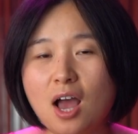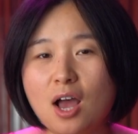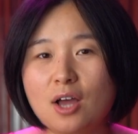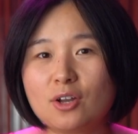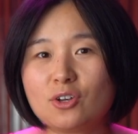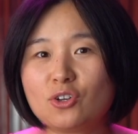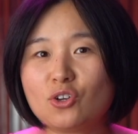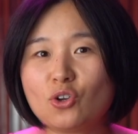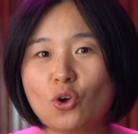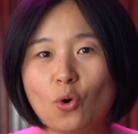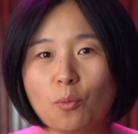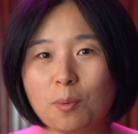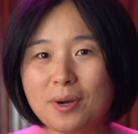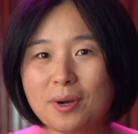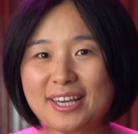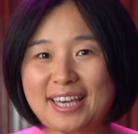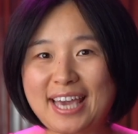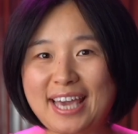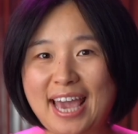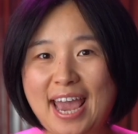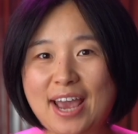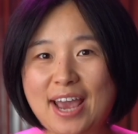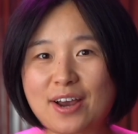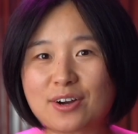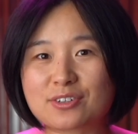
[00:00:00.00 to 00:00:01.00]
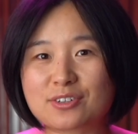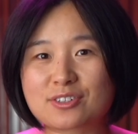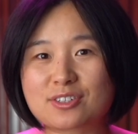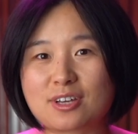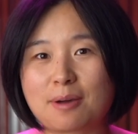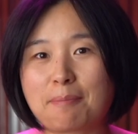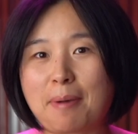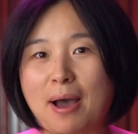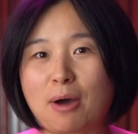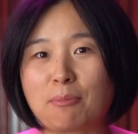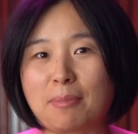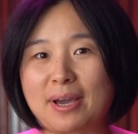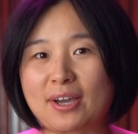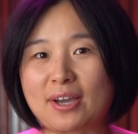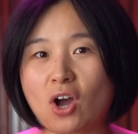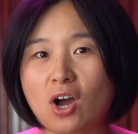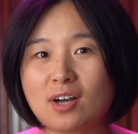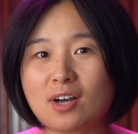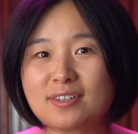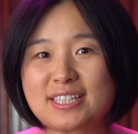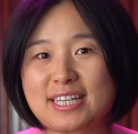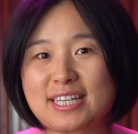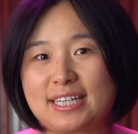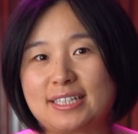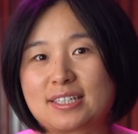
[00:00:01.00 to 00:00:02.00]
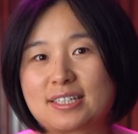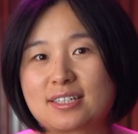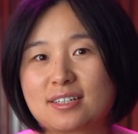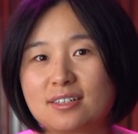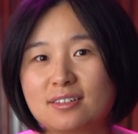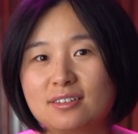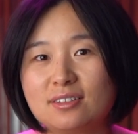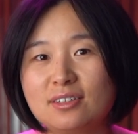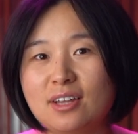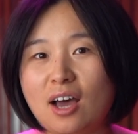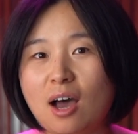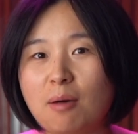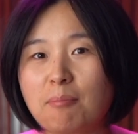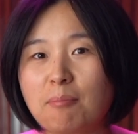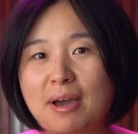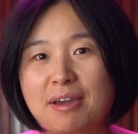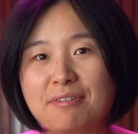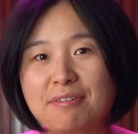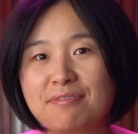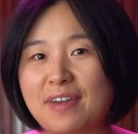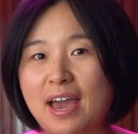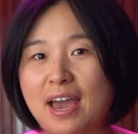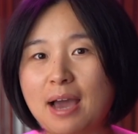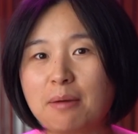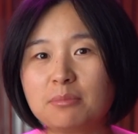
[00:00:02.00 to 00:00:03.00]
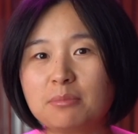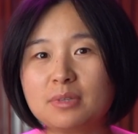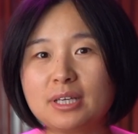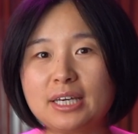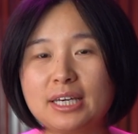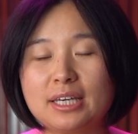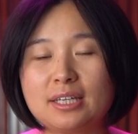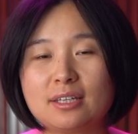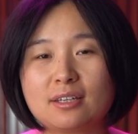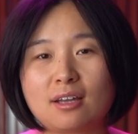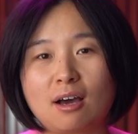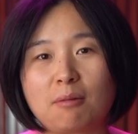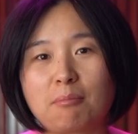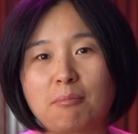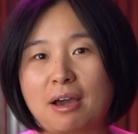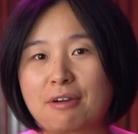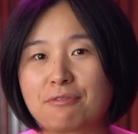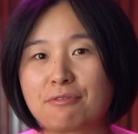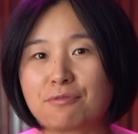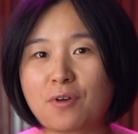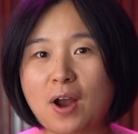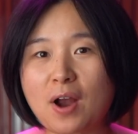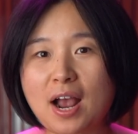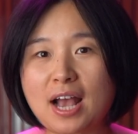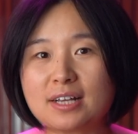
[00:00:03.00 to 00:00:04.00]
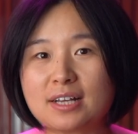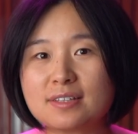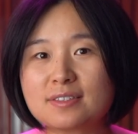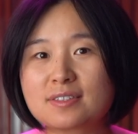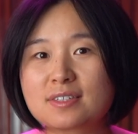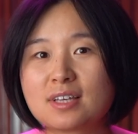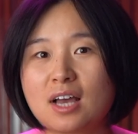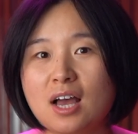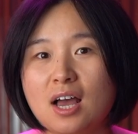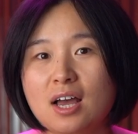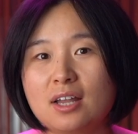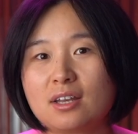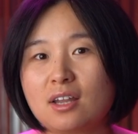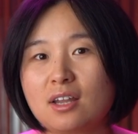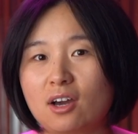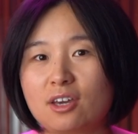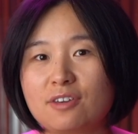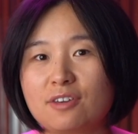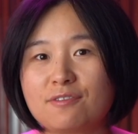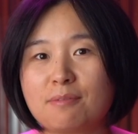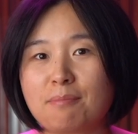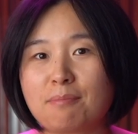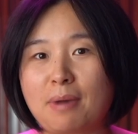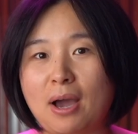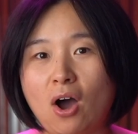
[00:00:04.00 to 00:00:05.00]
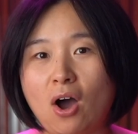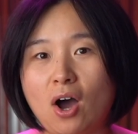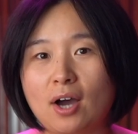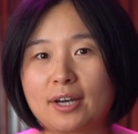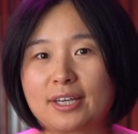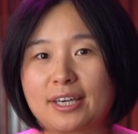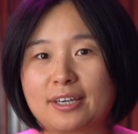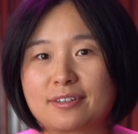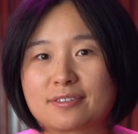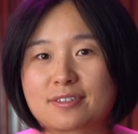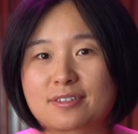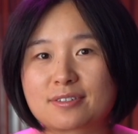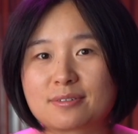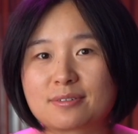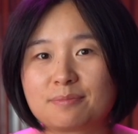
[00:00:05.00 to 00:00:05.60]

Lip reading: nobody cares about my content. Not my family, not my friends, not even my audience.